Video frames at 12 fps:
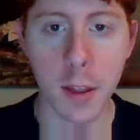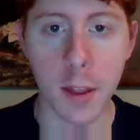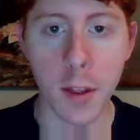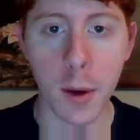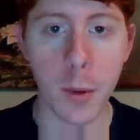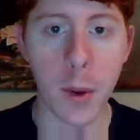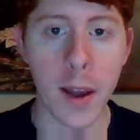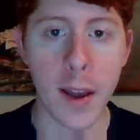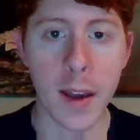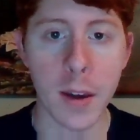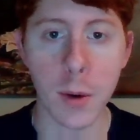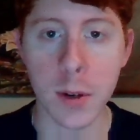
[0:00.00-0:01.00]
the
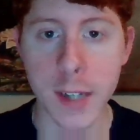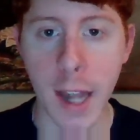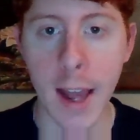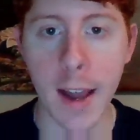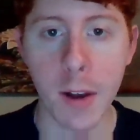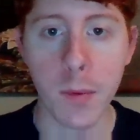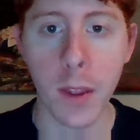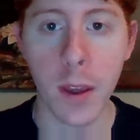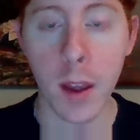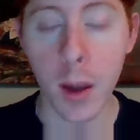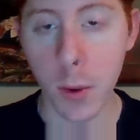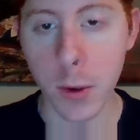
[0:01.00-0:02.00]
way or Tao.
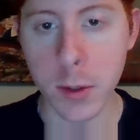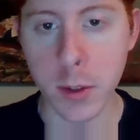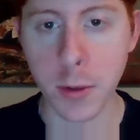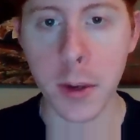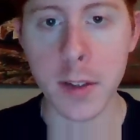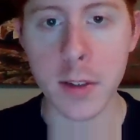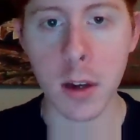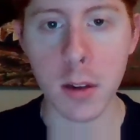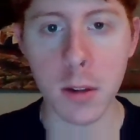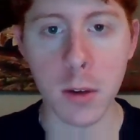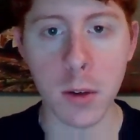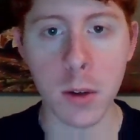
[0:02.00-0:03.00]
which the Greeks
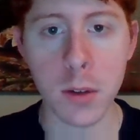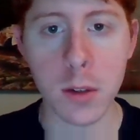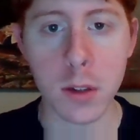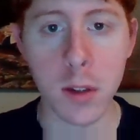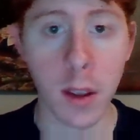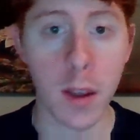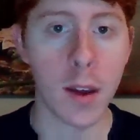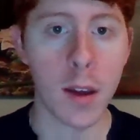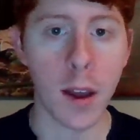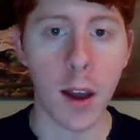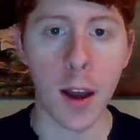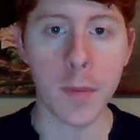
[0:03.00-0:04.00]
call logos.
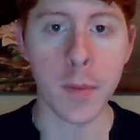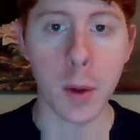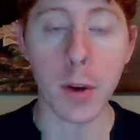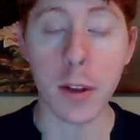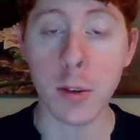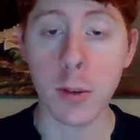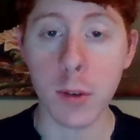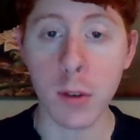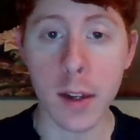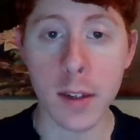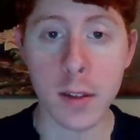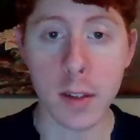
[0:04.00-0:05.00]
Only through
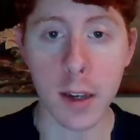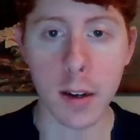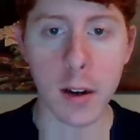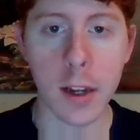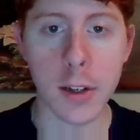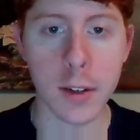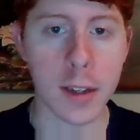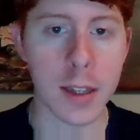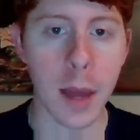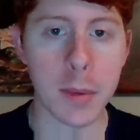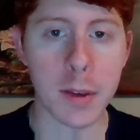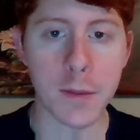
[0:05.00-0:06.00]
Christ's incarnation could
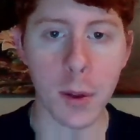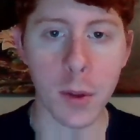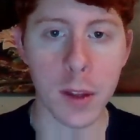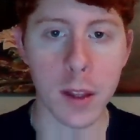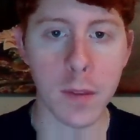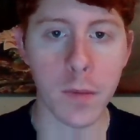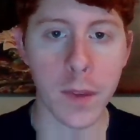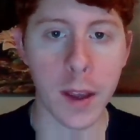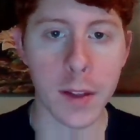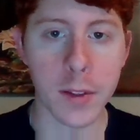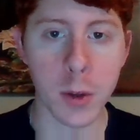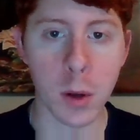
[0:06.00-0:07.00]
that be fully
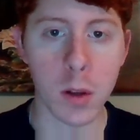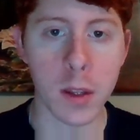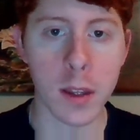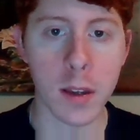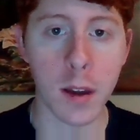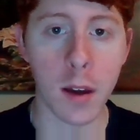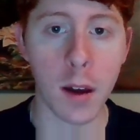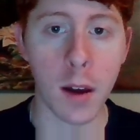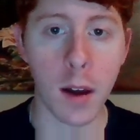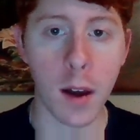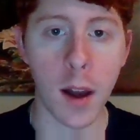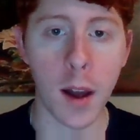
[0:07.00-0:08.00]
and totally
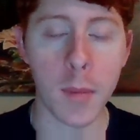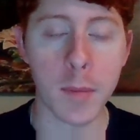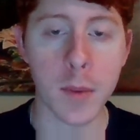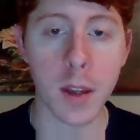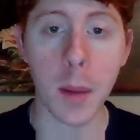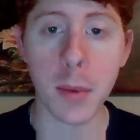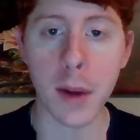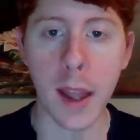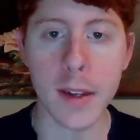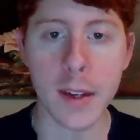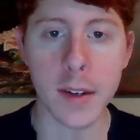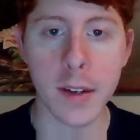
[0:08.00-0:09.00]

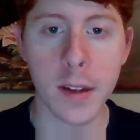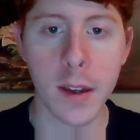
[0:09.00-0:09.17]
comprehended.